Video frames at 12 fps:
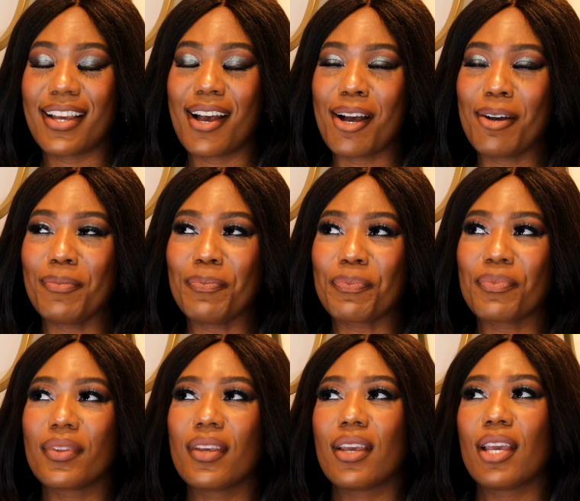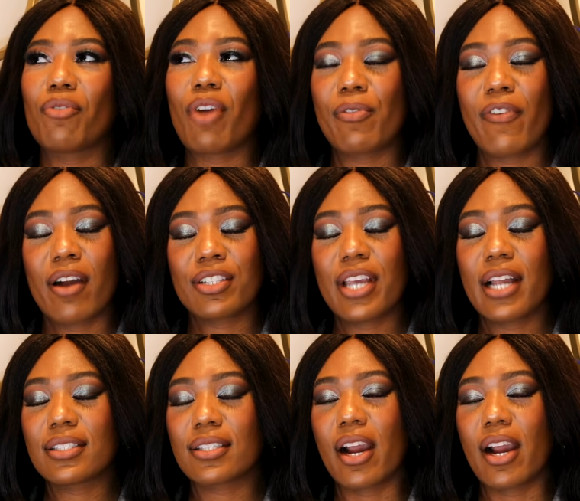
Y Project,